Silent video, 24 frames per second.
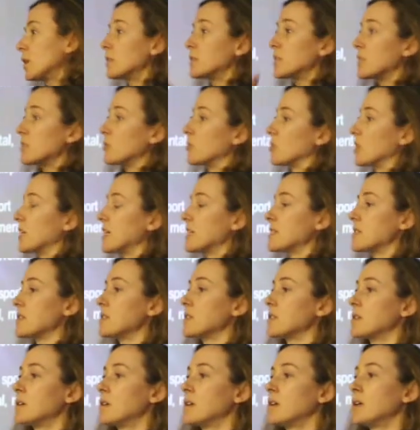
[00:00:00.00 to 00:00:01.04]
did all
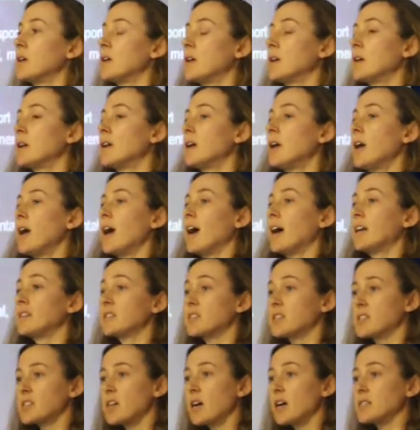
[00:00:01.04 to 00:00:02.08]
this and
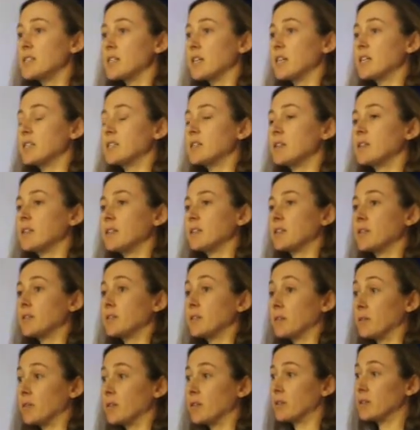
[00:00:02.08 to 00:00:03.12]
decided
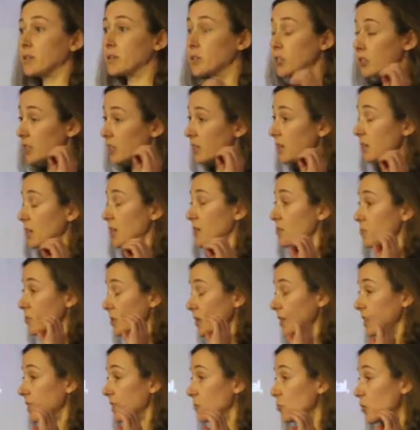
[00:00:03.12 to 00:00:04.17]
that
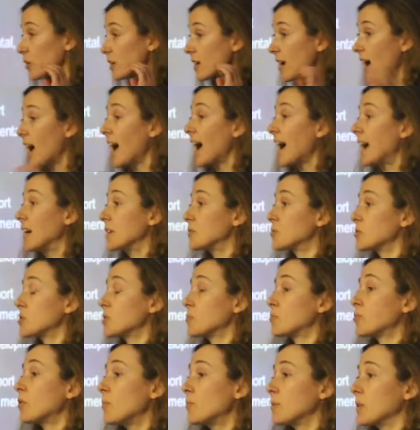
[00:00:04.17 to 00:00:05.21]
what it had was
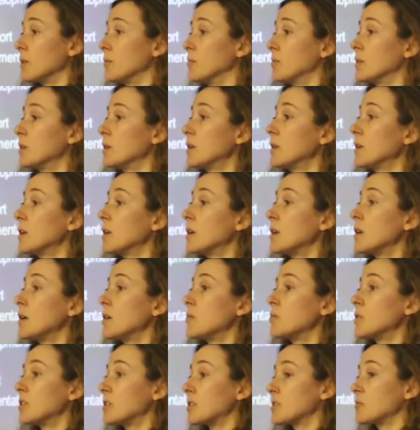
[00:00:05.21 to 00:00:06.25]
a problem,
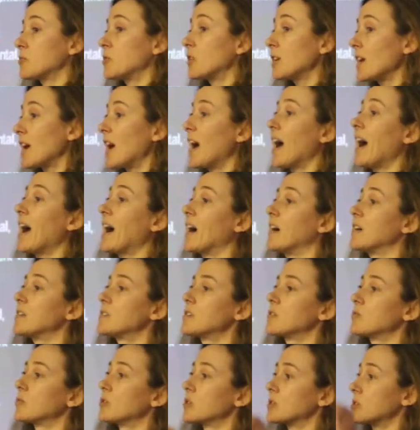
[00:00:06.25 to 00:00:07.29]
because what it
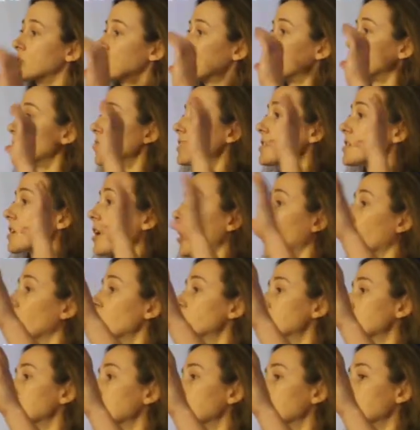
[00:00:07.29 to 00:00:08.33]
had was all these
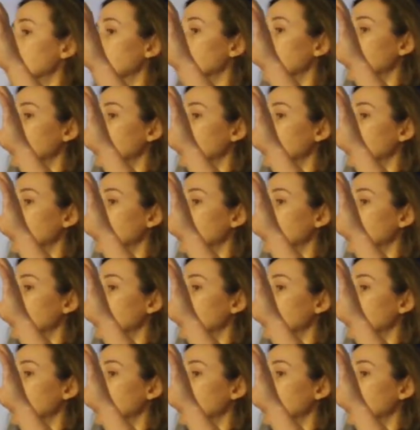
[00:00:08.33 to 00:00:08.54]
clubs,